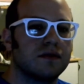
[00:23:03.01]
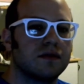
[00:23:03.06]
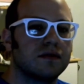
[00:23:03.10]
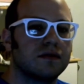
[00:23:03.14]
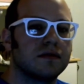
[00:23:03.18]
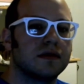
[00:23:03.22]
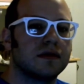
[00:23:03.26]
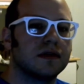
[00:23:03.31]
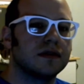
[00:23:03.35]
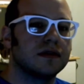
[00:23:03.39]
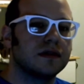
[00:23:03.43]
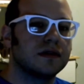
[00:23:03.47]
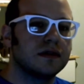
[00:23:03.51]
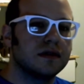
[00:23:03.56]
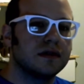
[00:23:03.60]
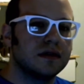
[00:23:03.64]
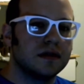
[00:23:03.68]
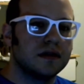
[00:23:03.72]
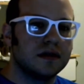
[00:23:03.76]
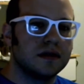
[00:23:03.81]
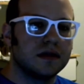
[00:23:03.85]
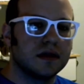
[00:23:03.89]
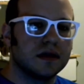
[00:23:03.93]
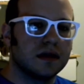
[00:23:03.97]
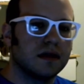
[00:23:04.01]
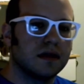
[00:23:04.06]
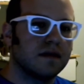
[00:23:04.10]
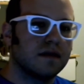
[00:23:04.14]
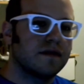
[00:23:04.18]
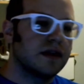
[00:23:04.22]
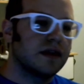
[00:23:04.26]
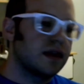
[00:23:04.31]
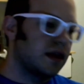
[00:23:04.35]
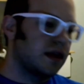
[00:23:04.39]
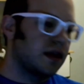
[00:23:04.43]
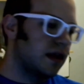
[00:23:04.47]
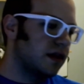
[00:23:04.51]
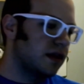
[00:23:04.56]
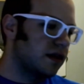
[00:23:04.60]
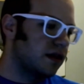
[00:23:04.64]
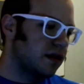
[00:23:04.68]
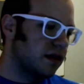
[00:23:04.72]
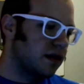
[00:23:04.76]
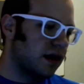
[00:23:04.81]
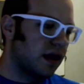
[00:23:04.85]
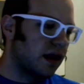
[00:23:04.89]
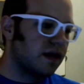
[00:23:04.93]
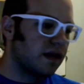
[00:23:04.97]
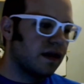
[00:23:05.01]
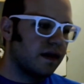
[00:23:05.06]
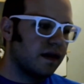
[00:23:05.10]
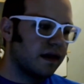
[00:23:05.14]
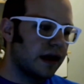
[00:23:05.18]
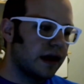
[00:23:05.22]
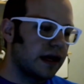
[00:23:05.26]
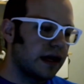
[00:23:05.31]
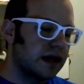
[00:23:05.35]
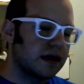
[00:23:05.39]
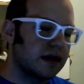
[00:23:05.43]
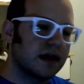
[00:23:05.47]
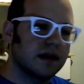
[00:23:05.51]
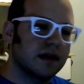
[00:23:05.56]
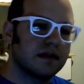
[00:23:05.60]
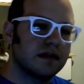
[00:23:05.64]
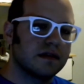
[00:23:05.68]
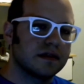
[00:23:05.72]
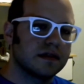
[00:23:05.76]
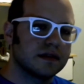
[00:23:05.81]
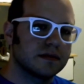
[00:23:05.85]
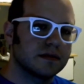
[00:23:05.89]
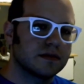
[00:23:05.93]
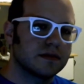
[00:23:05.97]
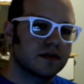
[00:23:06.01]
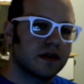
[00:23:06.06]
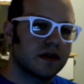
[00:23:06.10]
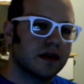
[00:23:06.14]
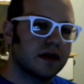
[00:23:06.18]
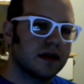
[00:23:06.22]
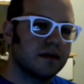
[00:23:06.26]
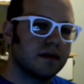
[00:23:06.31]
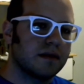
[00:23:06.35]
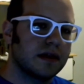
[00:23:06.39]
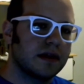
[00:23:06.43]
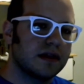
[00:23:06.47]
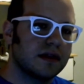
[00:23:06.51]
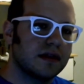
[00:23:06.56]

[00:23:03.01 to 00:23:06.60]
Did you love it? Hit the like, hit the subscribe,